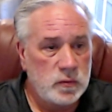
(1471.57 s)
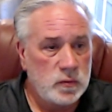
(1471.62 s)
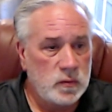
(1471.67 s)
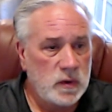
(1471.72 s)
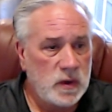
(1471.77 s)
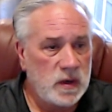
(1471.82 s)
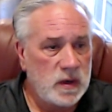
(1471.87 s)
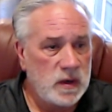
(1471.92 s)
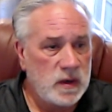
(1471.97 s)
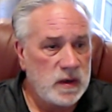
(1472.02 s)

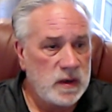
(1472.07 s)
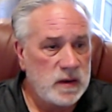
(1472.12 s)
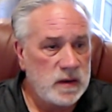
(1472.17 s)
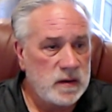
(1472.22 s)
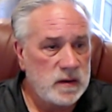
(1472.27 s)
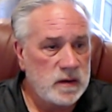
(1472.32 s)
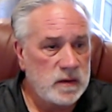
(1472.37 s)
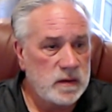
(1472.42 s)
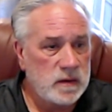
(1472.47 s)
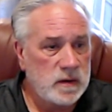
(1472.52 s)
All right,
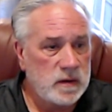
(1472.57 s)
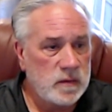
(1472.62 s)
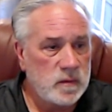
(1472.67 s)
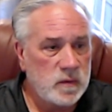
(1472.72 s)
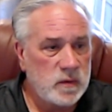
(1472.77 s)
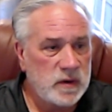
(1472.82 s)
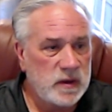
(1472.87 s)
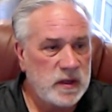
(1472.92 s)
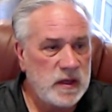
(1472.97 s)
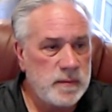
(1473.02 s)

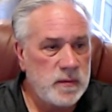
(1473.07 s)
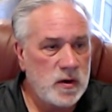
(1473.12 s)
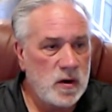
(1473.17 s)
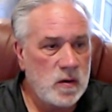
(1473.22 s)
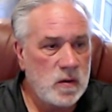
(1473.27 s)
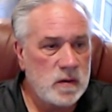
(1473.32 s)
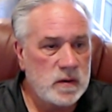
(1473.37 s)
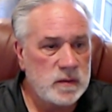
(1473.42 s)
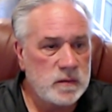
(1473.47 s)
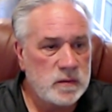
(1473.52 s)
keep
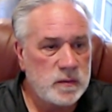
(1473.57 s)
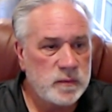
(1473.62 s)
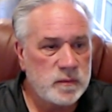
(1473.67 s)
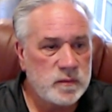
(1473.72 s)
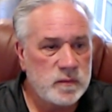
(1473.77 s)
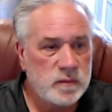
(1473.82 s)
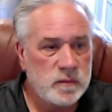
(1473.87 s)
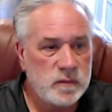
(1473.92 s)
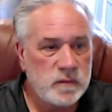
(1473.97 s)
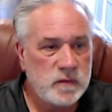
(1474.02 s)
going. We'll
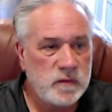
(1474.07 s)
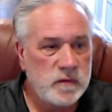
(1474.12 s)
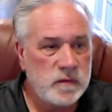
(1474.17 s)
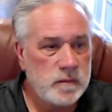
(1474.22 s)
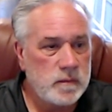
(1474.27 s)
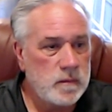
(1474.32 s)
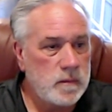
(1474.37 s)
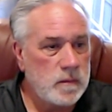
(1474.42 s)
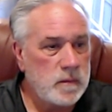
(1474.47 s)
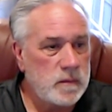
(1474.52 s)

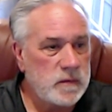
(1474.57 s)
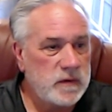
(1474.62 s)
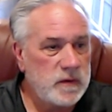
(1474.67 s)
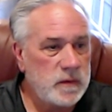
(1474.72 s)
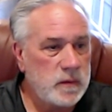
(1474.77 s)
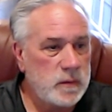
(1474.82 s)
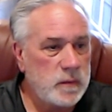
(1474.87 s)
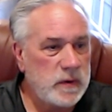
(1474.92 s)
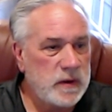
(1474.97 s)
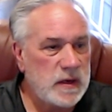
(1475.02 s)
see
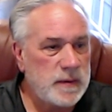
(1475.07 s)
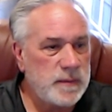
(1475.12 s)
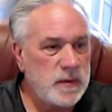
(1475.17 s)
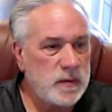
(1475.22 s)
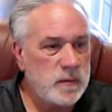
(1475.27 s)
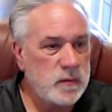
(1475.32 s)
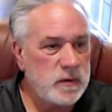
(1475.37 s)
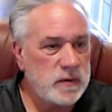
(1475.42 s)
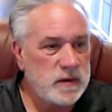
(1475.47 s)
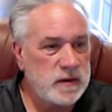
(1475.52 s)
what we come
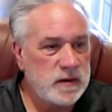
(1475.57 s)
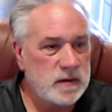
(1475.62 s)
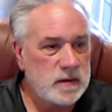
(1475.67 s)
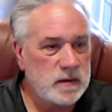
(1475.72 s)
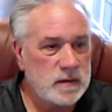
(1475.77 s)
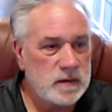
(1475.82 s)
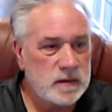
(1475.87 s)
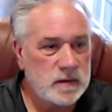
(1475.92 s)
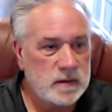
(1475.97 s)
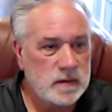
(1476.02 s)
up with
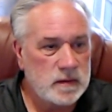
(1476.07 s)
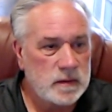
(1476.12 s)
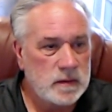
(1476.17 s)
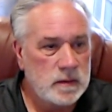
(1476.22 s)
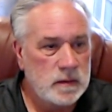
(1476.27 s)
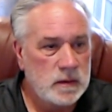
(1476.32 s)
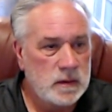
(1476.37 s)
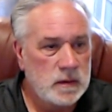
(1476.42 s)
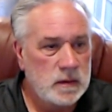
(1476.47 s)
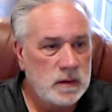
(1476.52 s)
here.
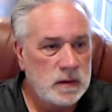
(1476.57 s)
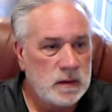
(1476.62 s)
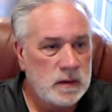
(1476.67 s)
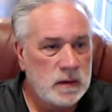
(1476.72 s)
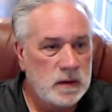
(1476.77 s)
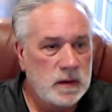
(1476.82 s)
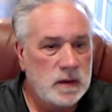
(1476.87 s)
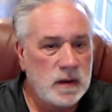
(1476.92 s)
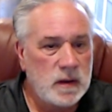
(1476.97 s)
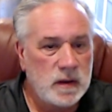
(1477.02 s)

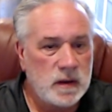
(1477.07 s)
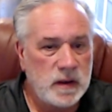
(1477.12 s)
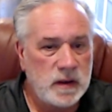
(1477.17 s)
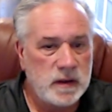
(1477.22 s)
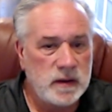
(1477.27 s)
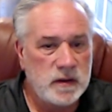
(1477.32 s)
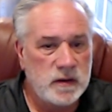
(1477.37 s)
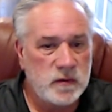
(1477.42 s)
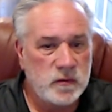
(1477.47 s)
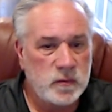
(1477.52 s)
All right,
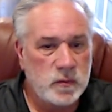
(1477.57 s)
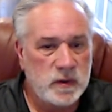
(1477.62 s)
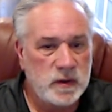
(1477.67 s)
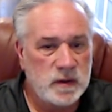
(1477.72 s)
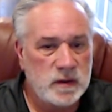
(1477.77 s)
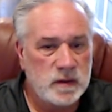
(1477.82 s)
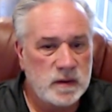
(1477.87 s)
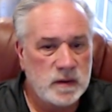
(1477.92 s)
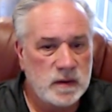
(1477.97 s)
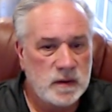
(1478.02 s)
here's
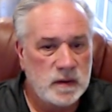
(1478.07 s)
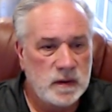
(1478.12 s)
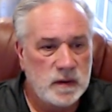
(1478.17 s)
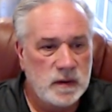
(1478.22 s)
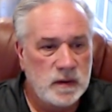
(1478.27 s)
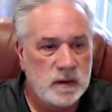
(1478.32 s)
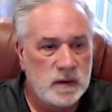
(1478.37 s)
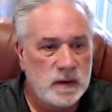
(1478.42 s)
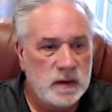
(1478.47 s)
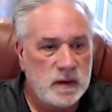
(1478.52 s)
one
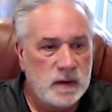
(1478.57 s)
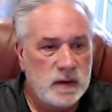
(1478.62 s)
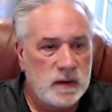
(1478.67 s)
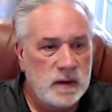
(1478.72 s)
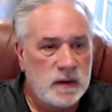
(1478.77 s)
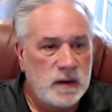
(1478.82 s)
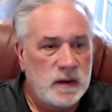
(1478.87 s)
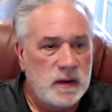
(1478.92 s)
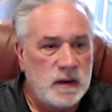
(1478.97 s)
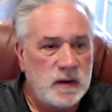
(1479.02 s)

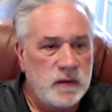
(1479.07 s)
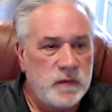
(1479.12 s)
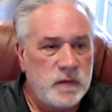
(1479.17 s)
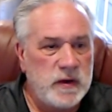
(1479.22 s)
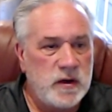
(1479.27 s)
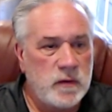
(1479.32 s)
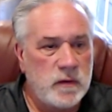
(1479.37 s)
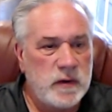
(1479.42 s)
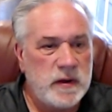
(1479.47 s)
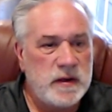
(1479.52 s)

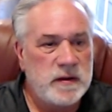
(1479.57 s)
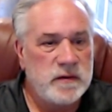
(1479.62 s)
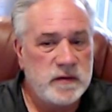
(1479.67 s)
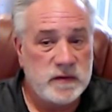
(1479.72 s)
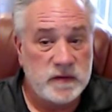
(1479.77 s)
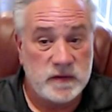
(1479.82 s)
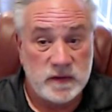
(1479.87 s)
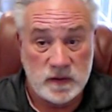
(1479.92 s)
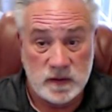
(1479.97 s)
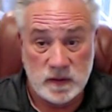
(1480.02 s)

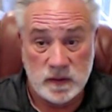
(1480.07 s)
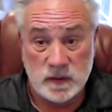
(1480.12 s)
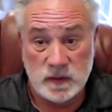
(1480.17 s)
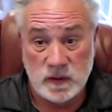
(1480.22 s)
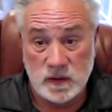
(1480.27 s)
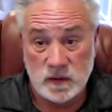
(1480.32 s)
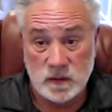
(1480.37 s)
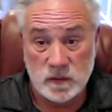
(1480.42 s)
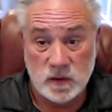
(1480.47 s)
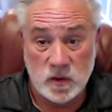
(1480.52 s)
figurines, you
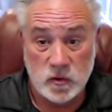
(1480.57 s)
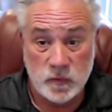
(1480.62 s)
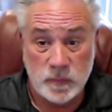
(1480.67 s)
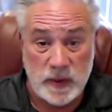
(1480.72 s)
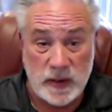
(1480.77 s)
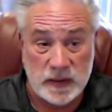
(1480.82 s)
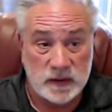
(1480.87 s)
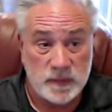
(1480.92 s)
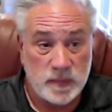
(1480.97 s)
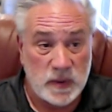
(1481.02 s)
know, goes
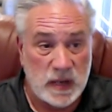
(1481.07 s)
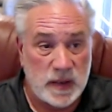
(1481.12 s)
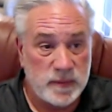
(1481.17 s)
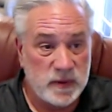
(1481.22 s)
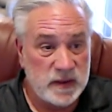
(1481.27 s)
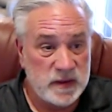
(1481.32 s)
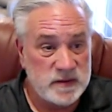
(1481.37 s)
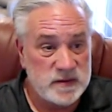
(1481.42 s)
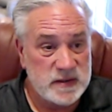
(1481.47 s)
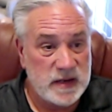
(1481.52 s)
back to
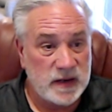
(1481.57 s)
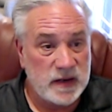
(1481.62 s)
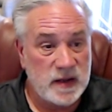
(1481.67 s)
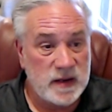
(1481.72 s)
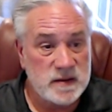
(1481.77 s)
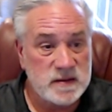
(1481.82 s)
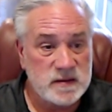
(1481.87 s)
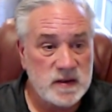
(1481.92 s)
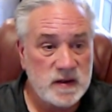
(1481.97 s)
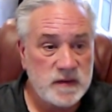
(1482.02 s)
bobbleheads, that kind
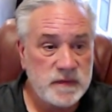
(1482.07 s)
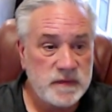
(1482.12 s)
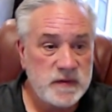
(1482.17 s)
of stuff.